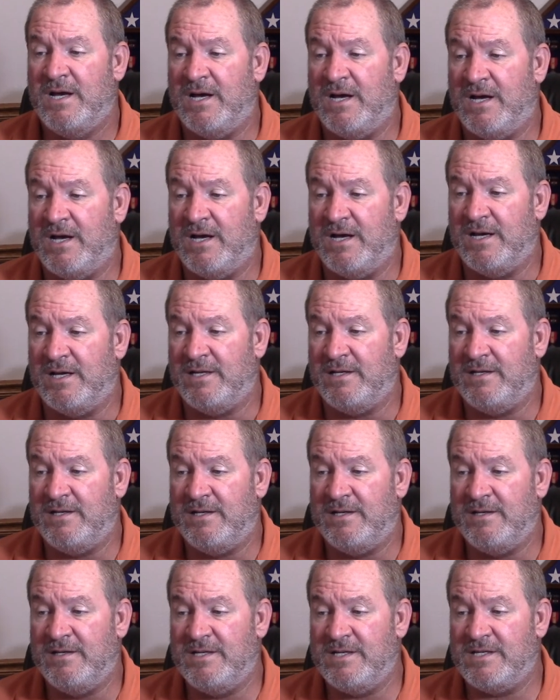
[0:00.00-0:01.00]
Uh,
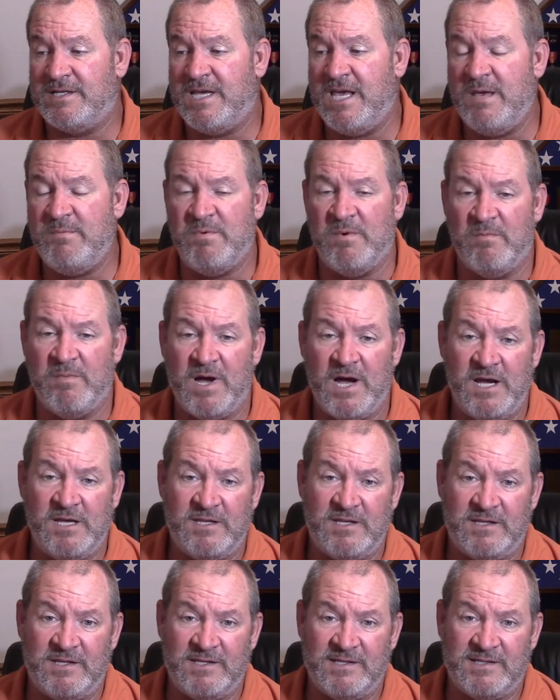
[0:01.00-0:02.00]
just keep in
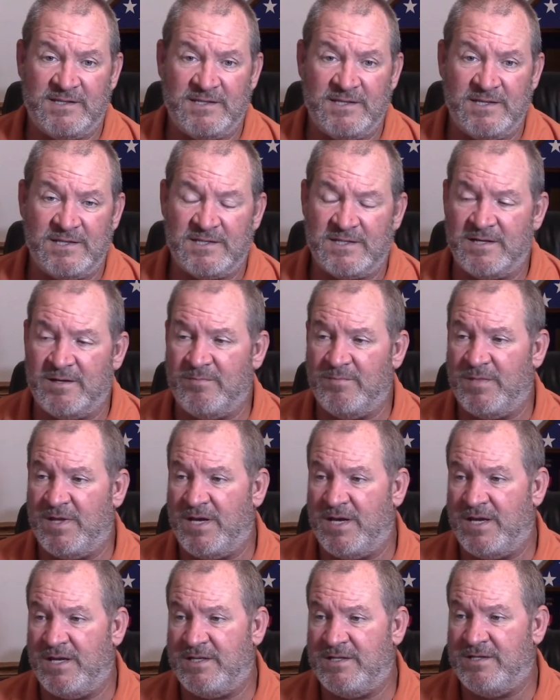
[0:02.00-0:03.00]
mind that this system
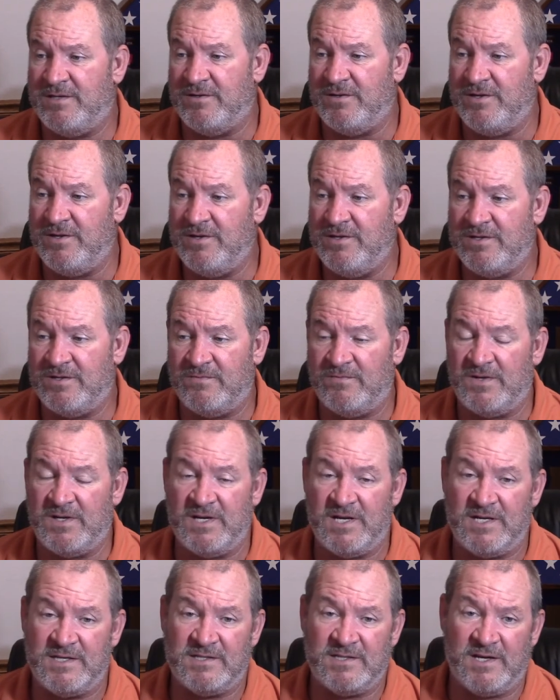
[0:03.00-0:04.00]
that you're using,
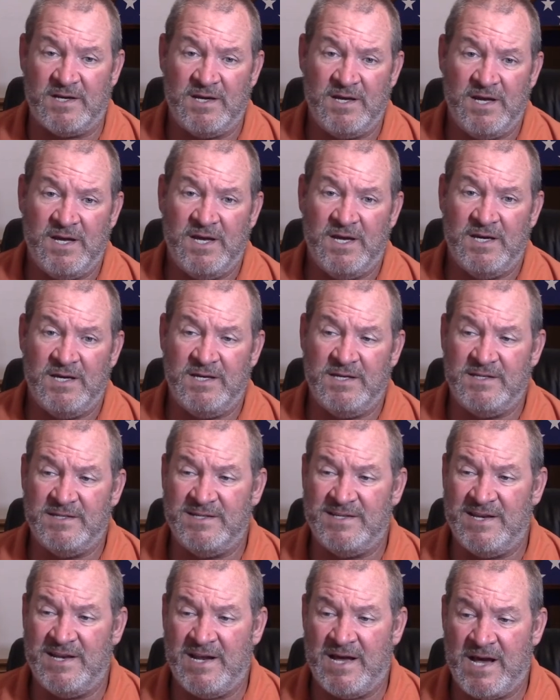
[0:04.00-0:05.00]
Vanessa,
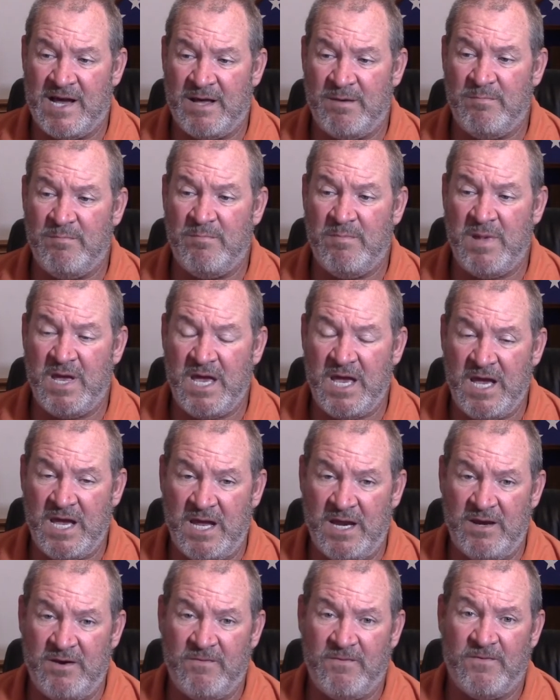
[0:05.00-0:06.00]
is not
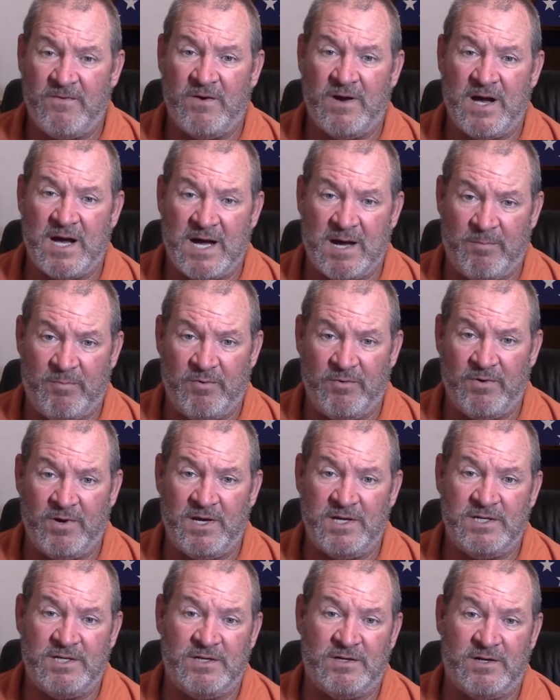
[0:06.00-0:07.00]
made for
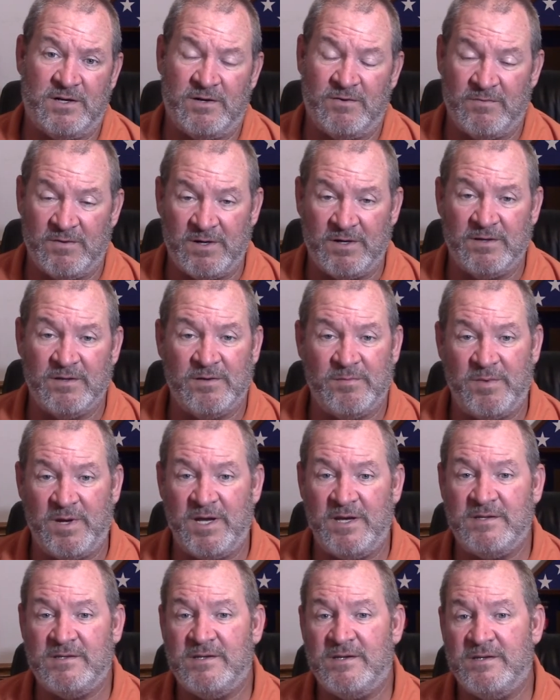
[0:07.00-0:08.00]
operation on a regular
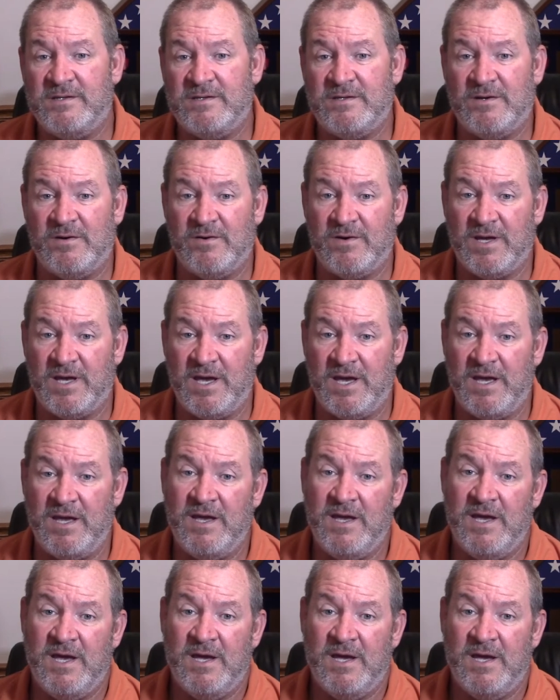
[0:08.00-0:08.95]
basis. Okay.